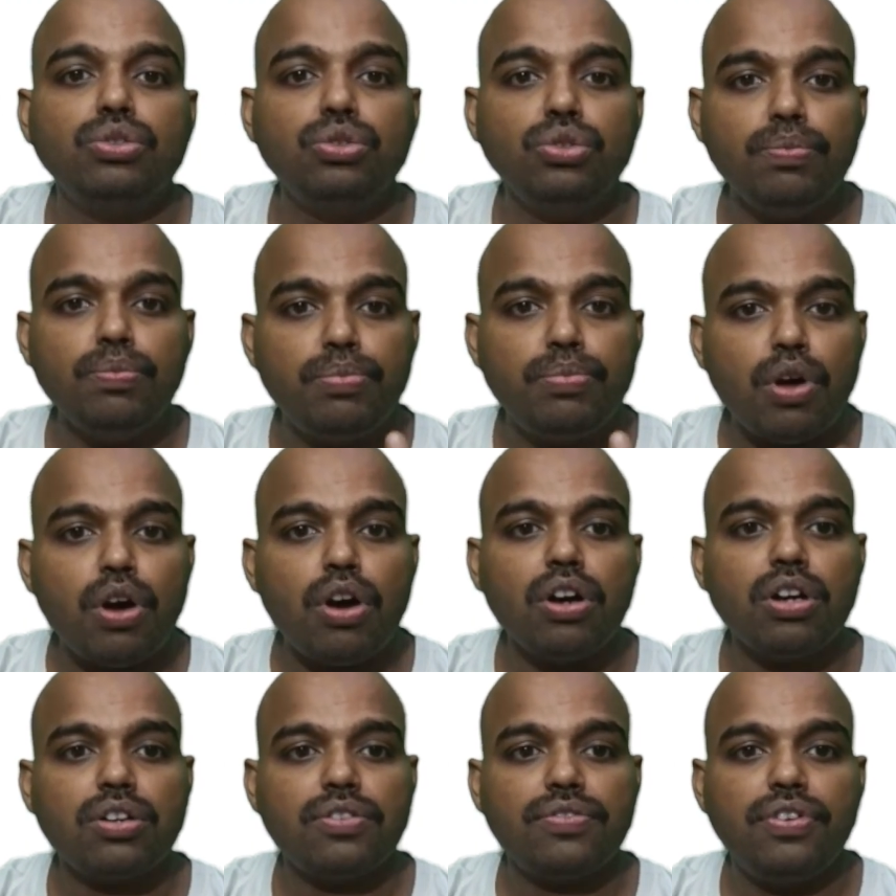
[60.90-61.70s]

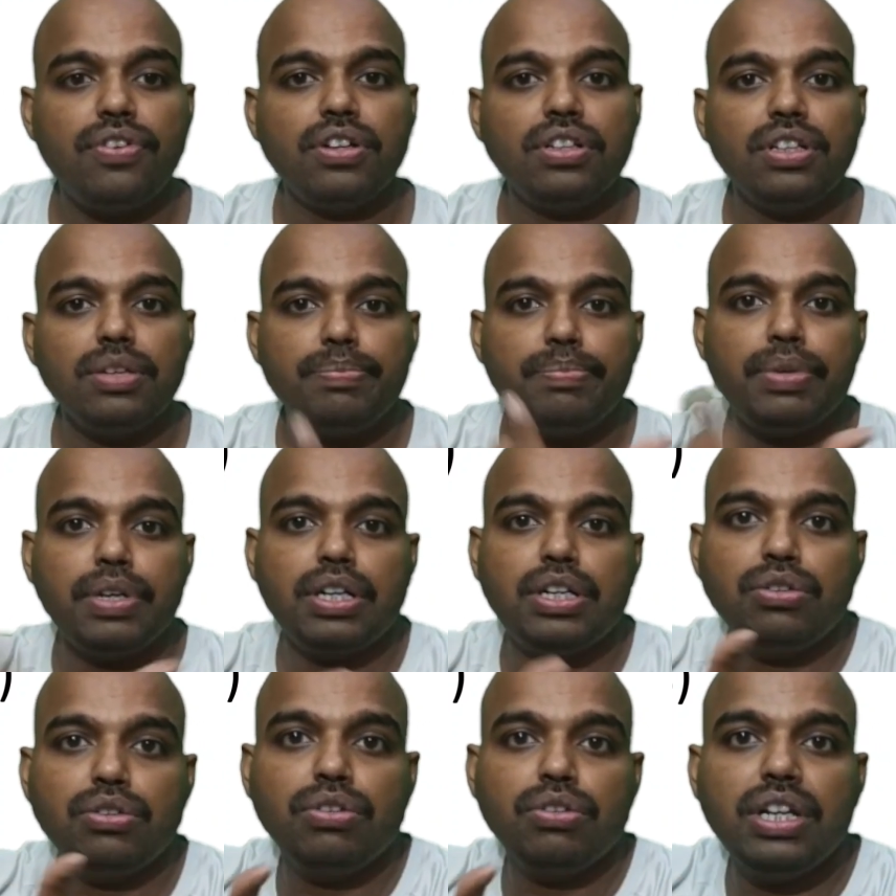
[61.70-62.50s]
block for the
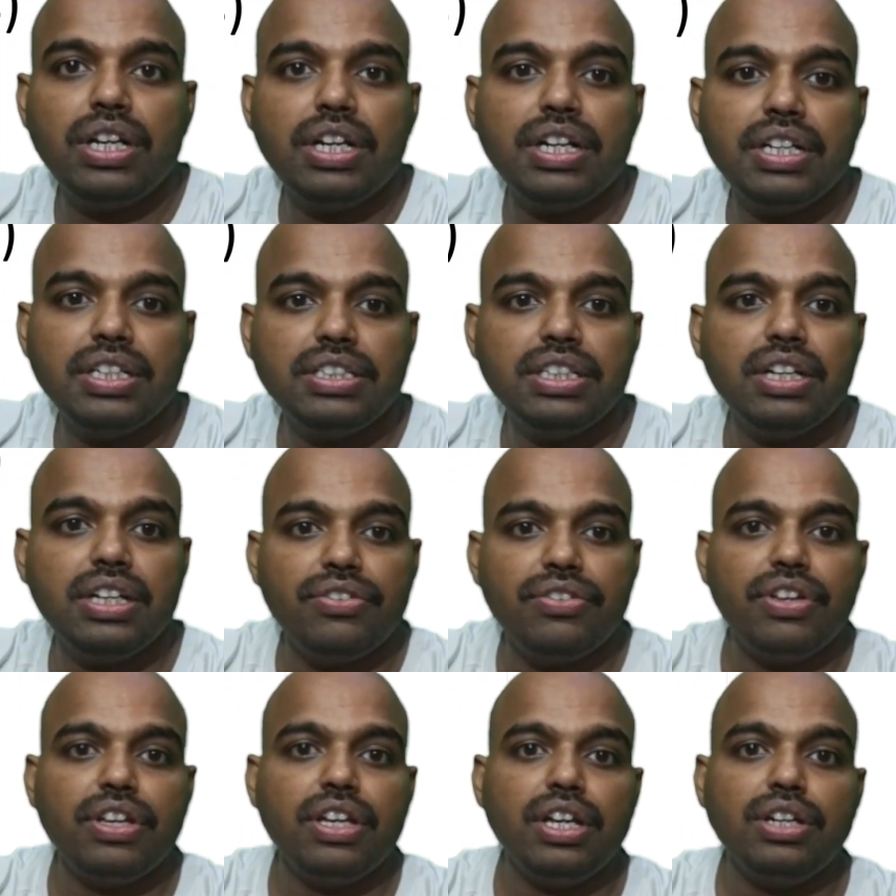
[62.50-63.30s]
particular region
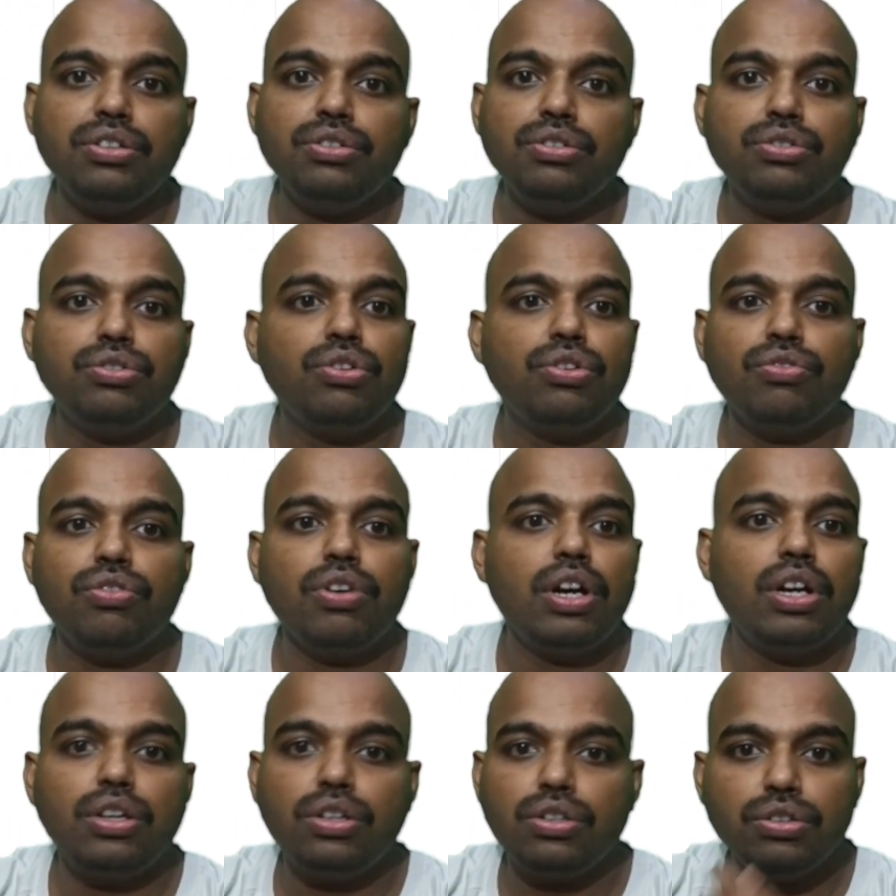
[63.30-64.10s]
where you don't
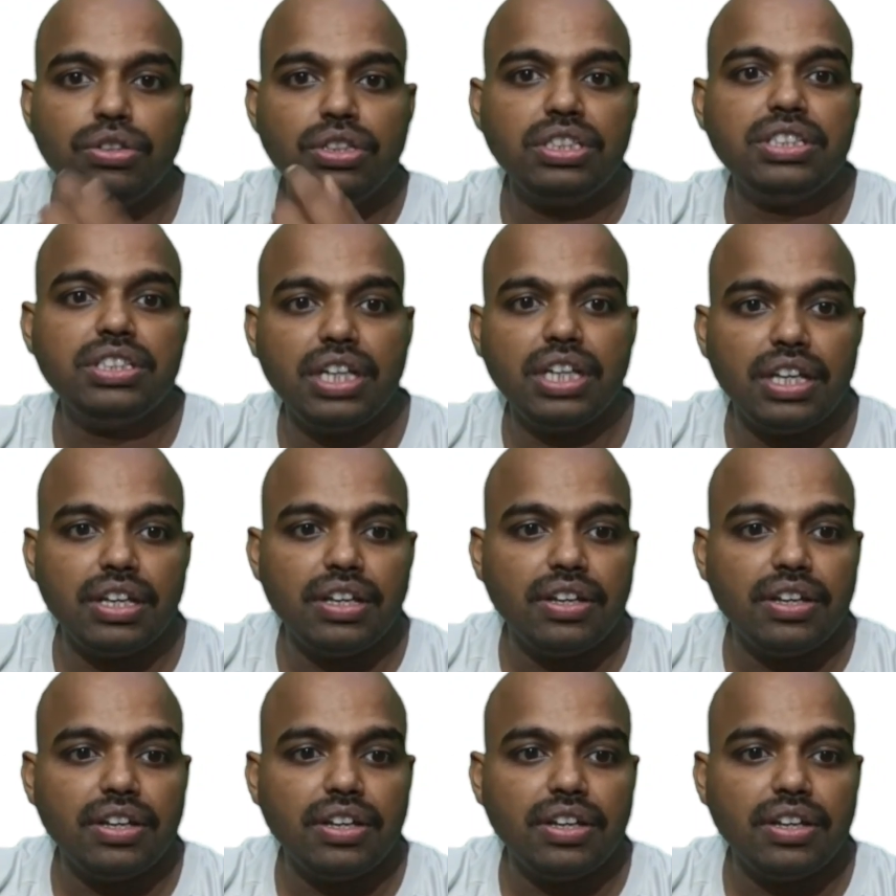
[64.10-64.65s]
want to stay.